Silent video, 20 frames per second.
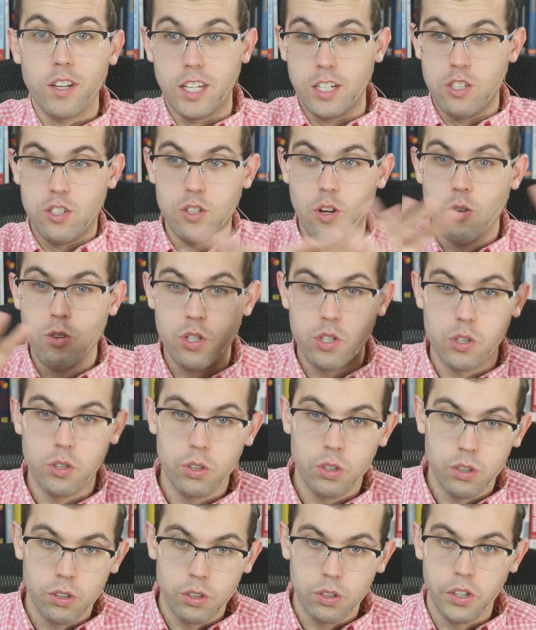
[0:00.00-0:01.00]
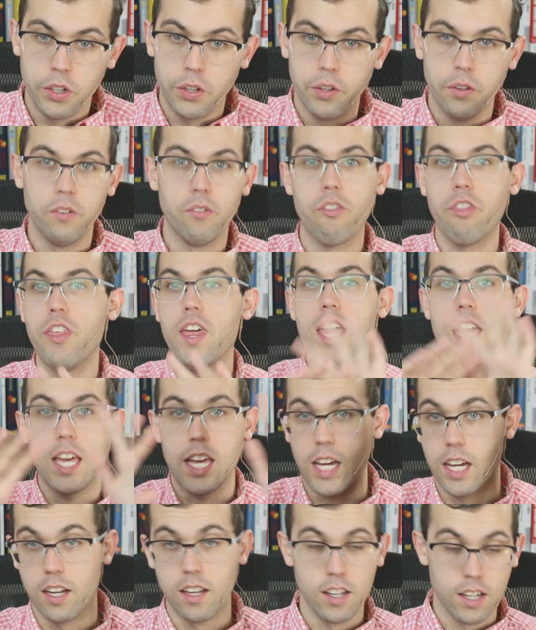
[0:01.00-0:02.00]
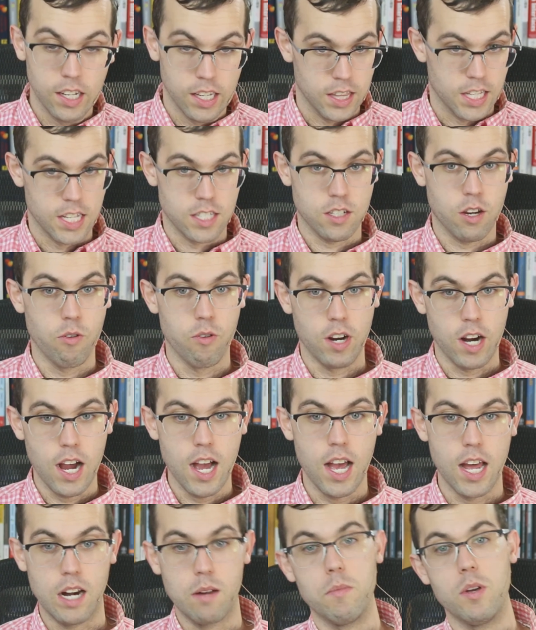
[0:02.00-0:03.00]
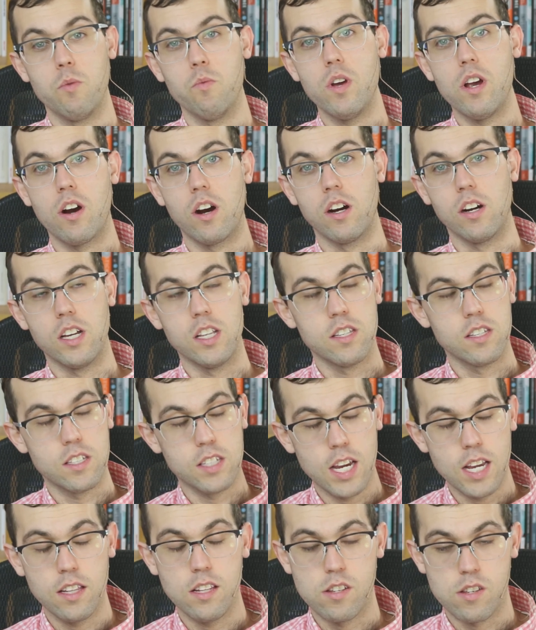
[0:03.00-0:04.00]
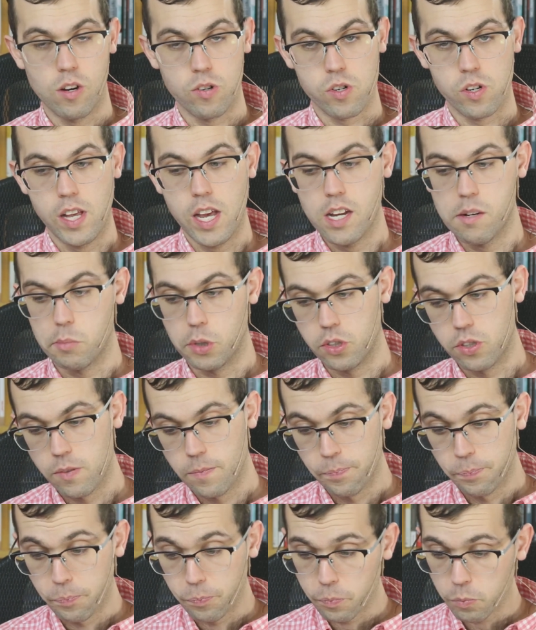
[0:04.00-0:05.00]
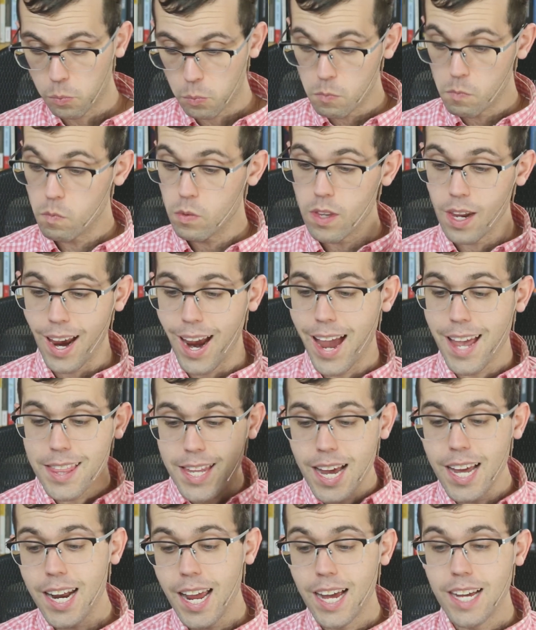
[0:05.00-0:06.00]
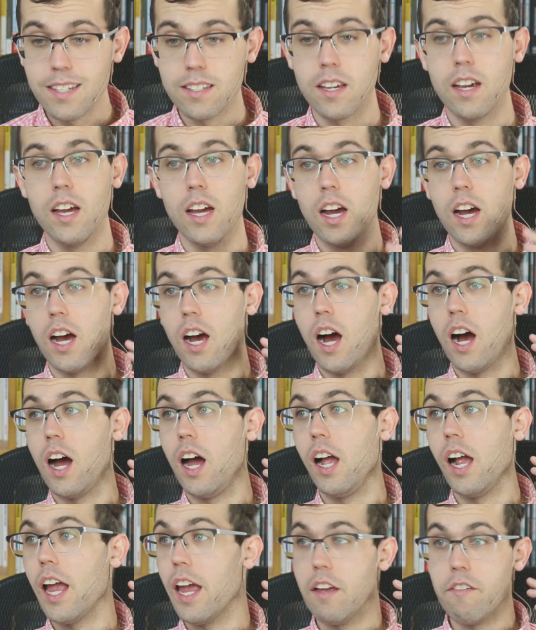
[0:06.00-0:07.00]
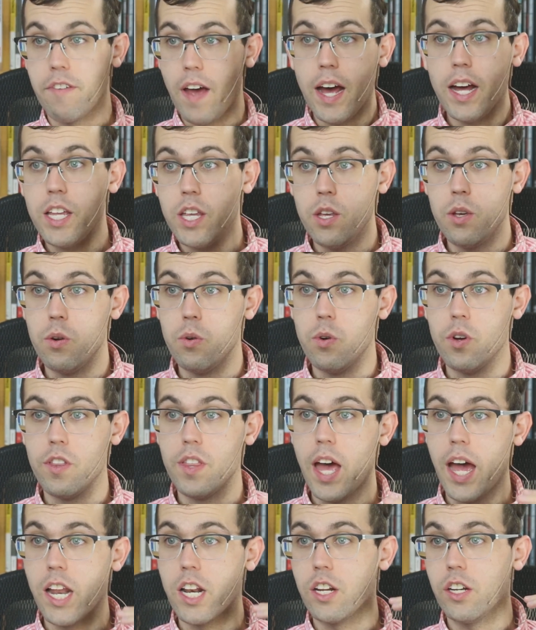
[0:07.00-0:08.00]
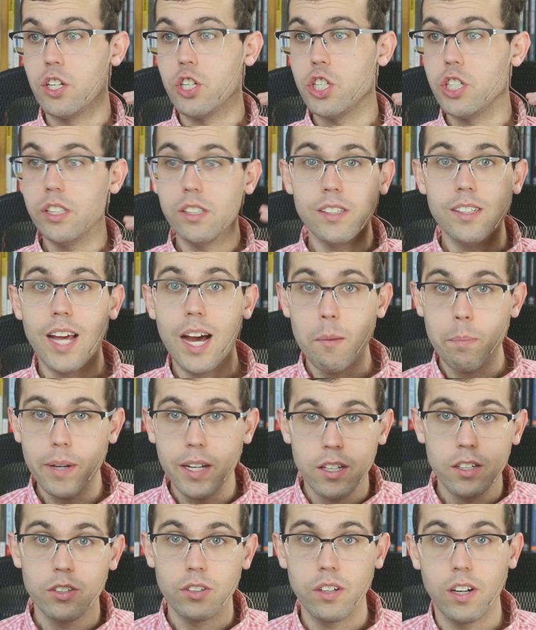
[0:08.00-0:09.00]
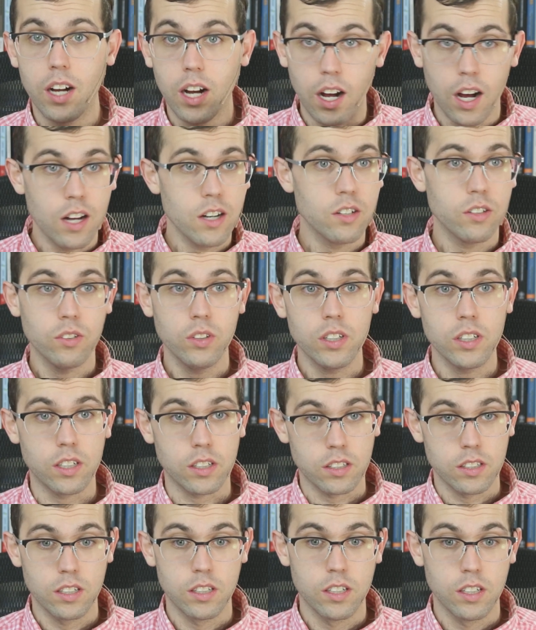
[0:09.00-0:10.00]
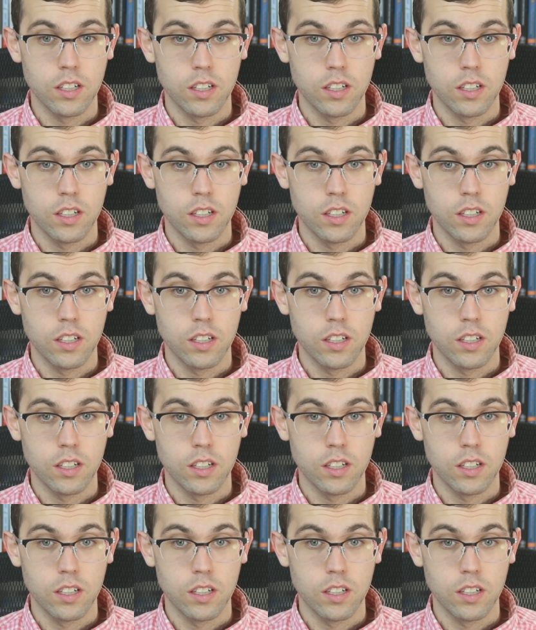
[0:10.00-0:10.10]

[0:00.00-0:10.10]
social thing that's going on. We are insanely social animals. And that has a value that should not be overlooked.